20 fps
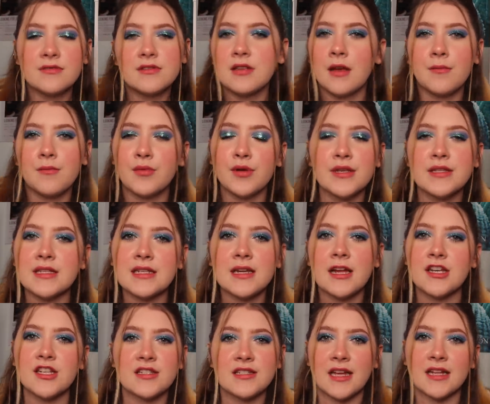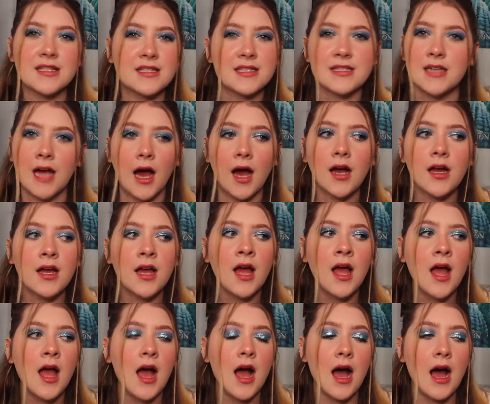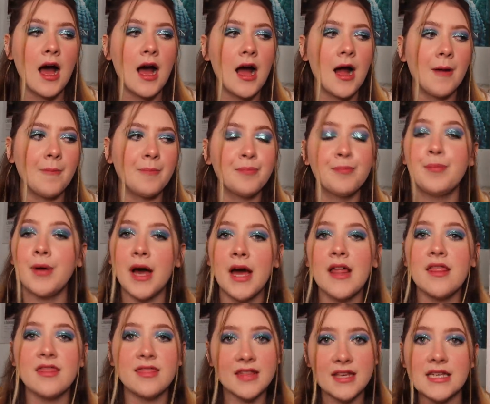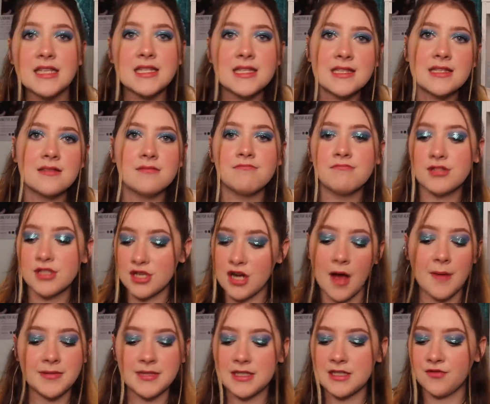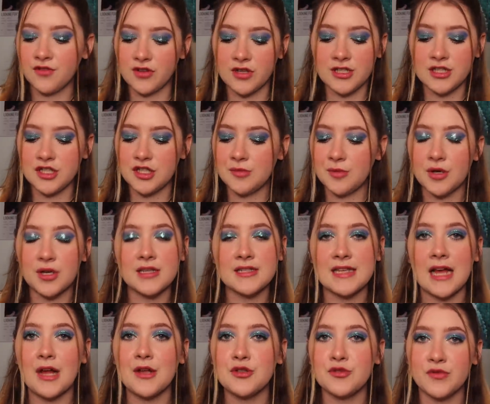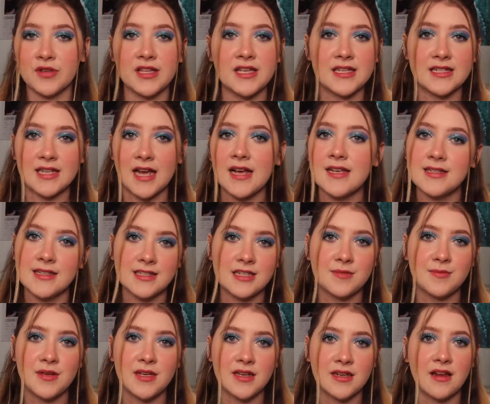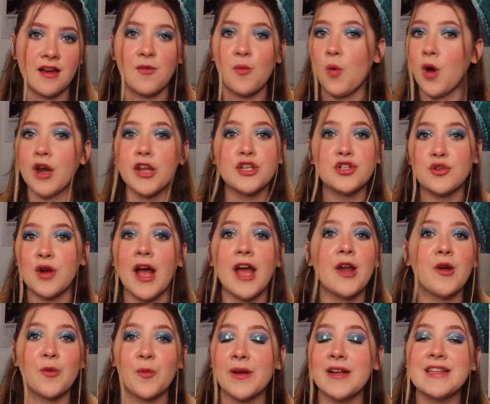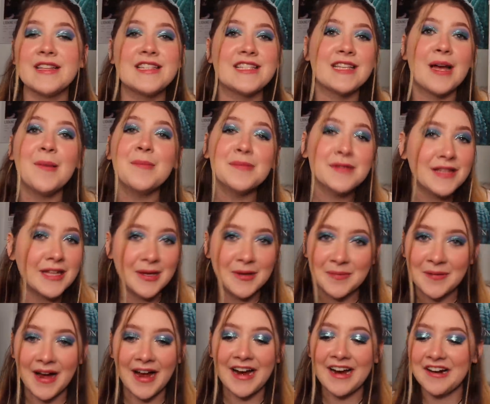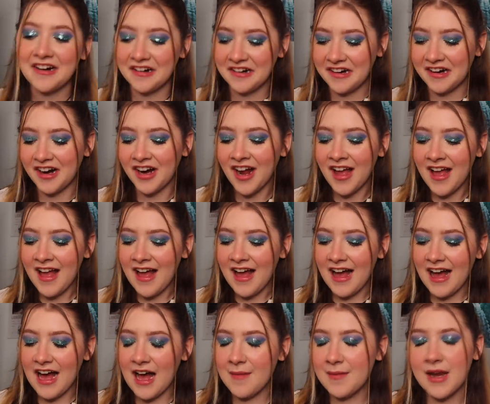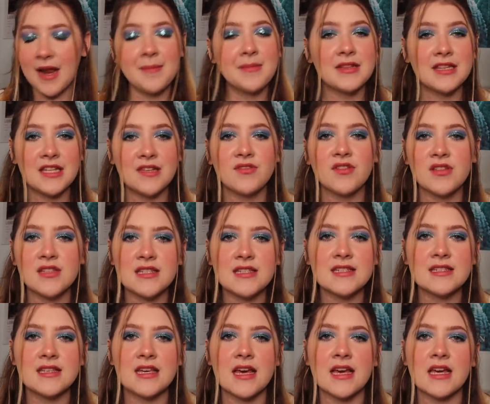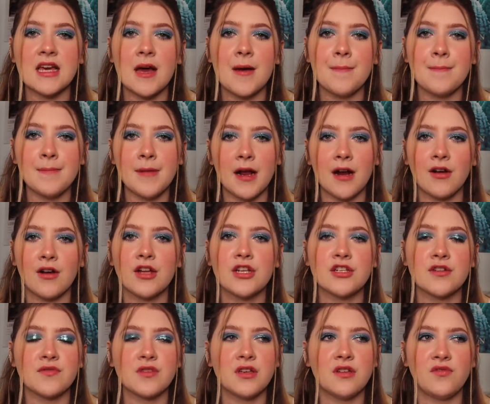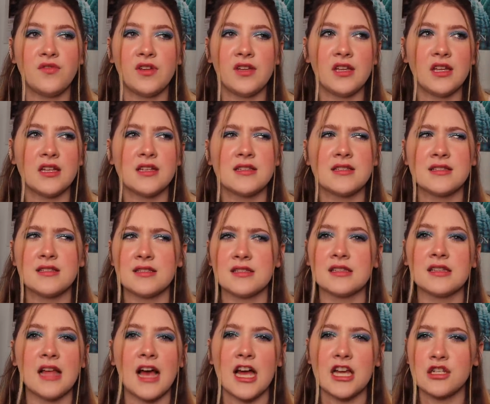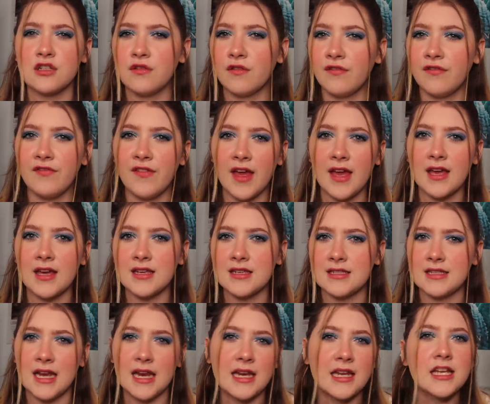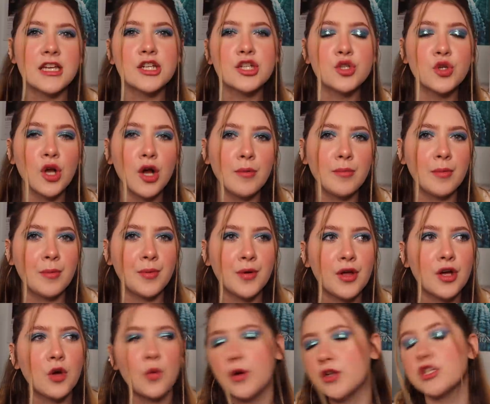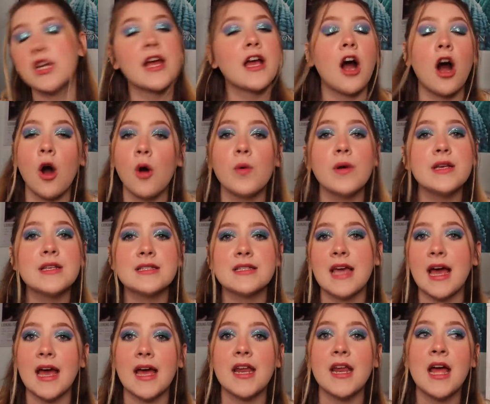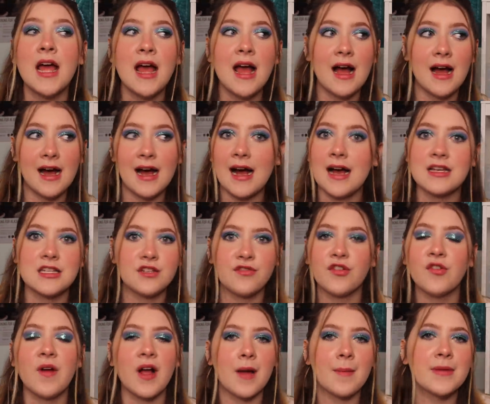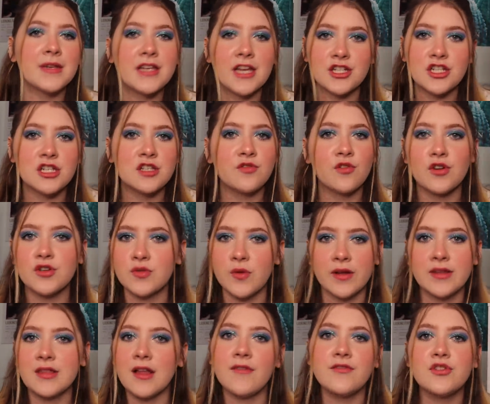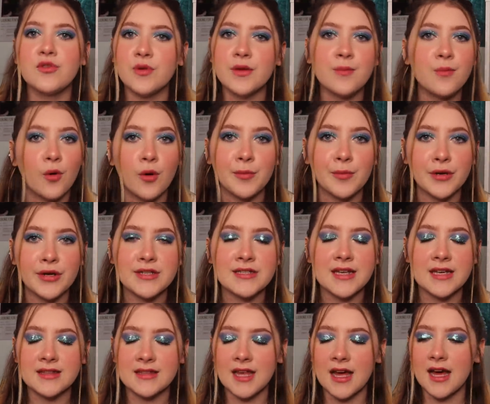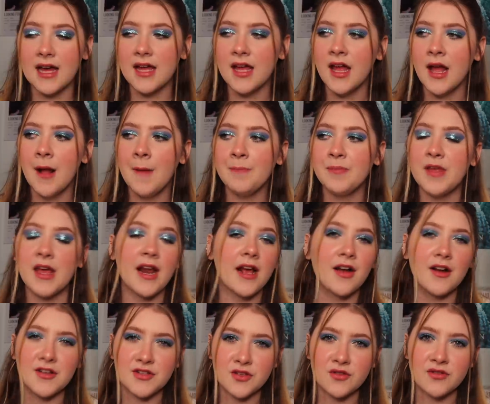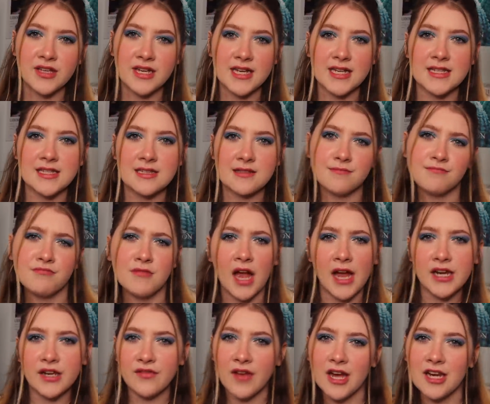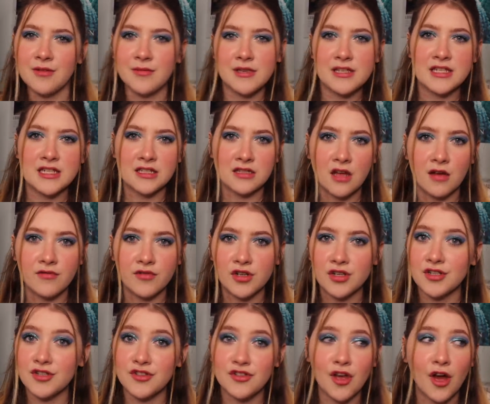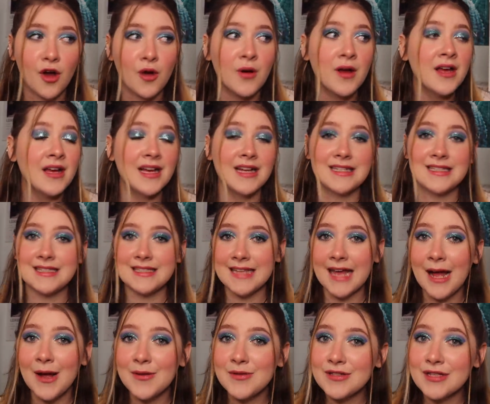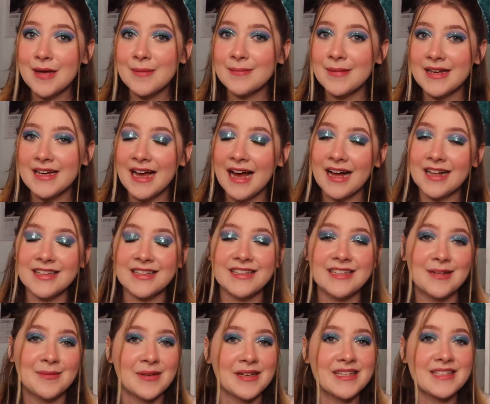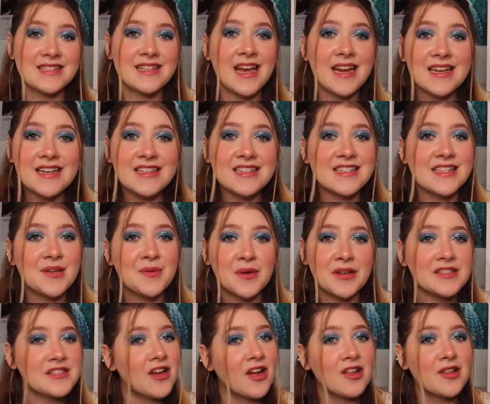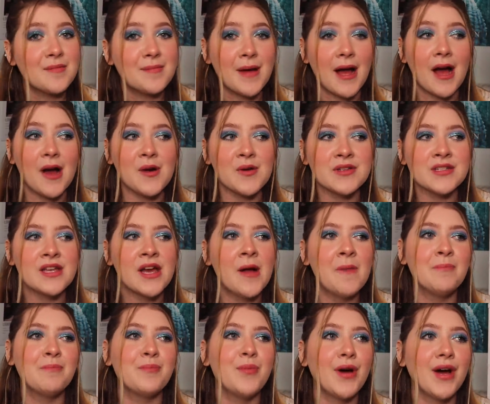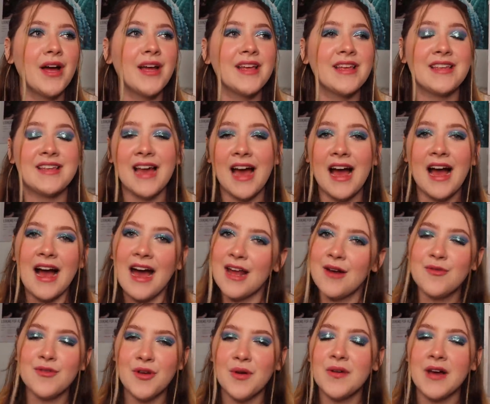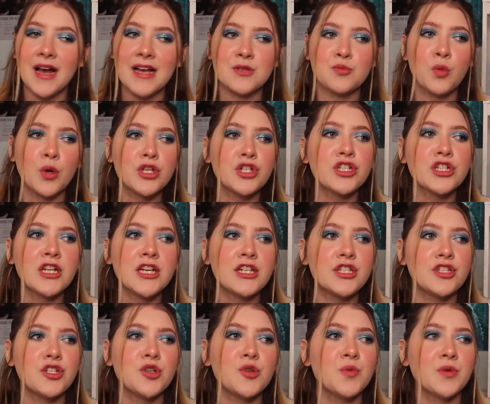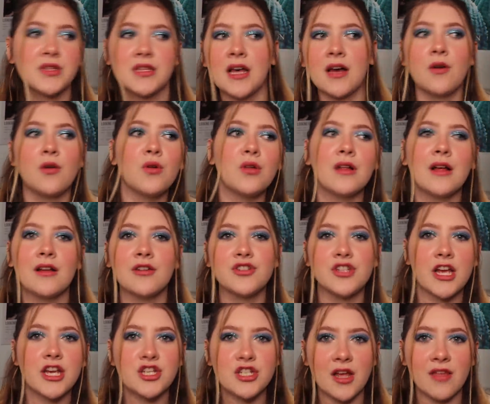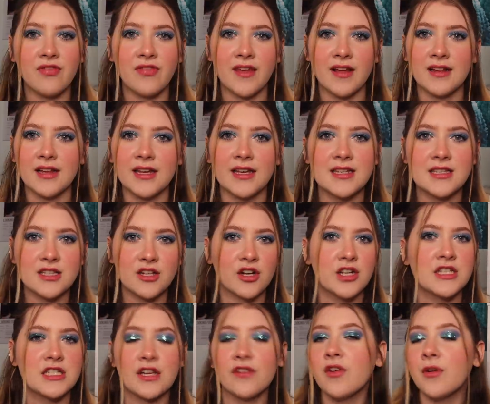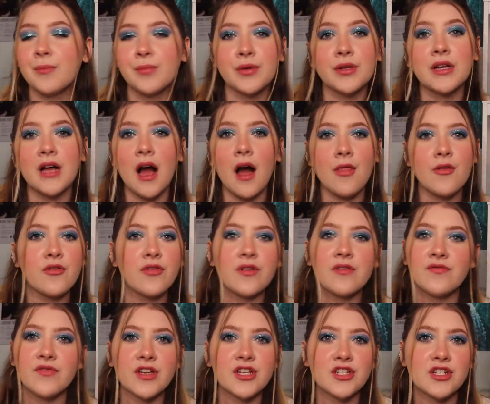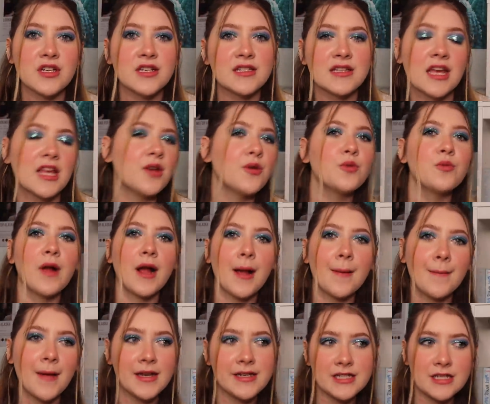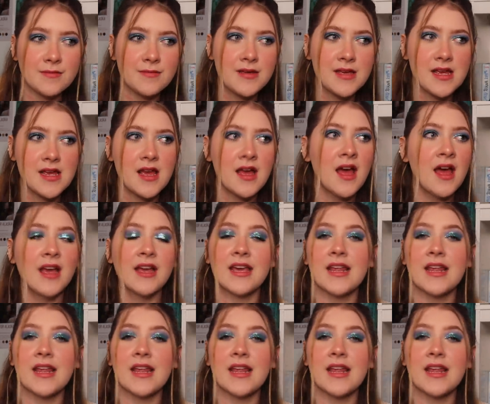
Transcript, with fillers: For some reason I just get stuck. Um, but this synopsis for this new book sounds really enticing to me and I want to try and read something by her. Um, and I believe that this is like a marriage of convenience slash fake dating trope book, which I always get asked for recommendations for, so I'd love to read more books like that. And I also think it's kind of enemies to lovers, so it sounds up my alley. I'm excited to see what it's all about. But yeah, I don't know guys, what should I do with the whole LJ Shen thing? Like, is there a different book other than Vicious that you would recommend to me?